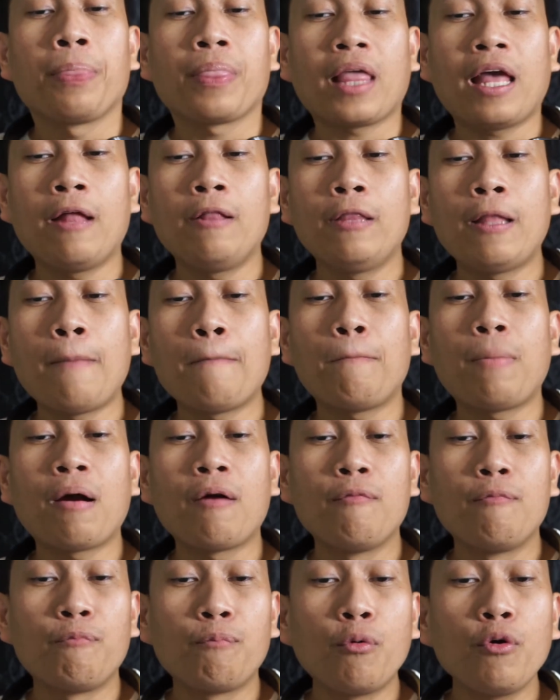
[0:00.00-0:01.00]
And then
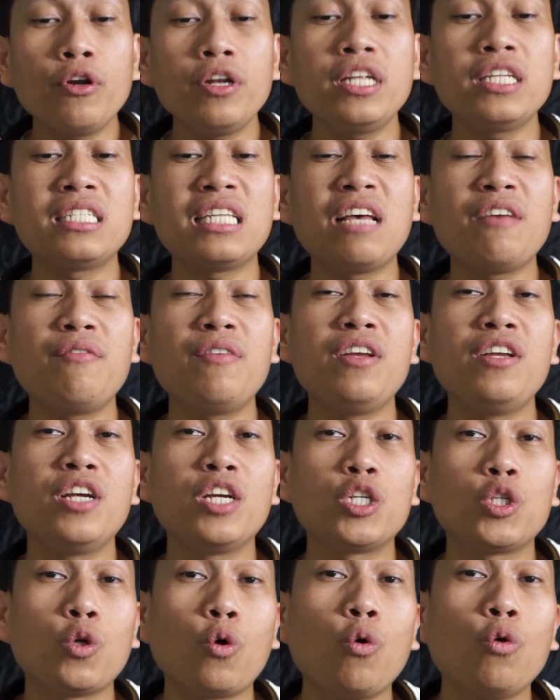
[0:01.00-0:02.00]
pag forty-seven
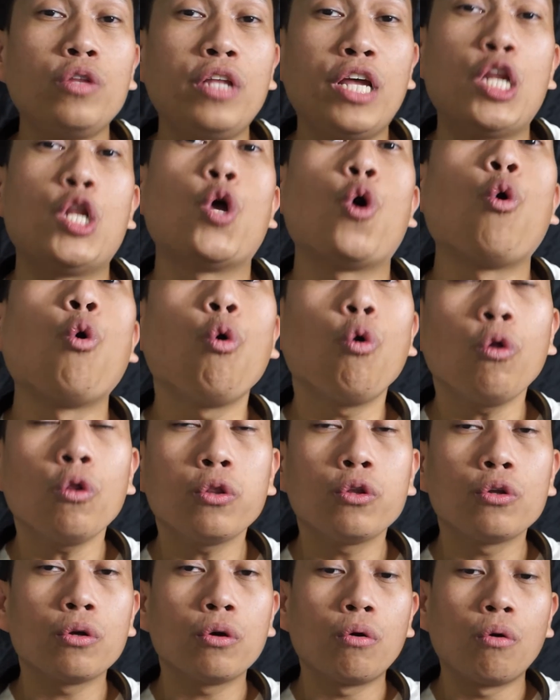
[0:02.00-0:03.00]
years old in
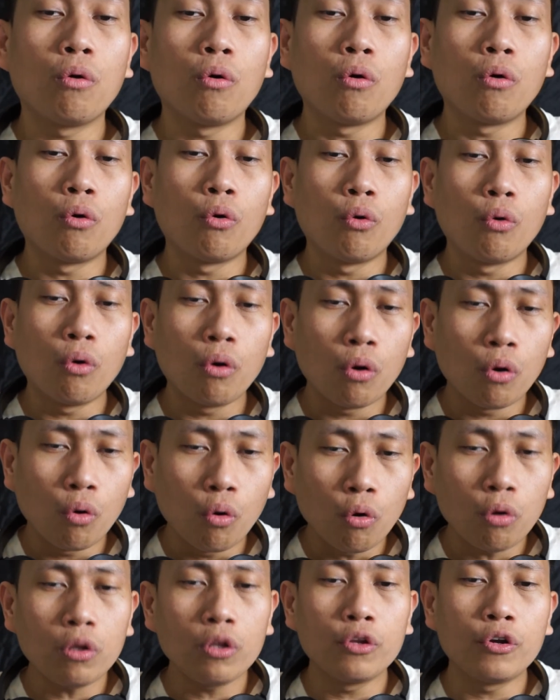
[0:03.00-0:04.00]
old,
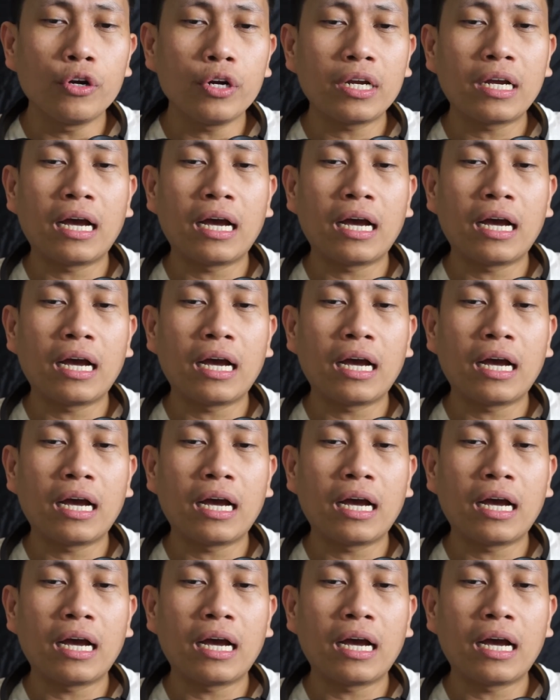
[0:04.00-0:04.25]
older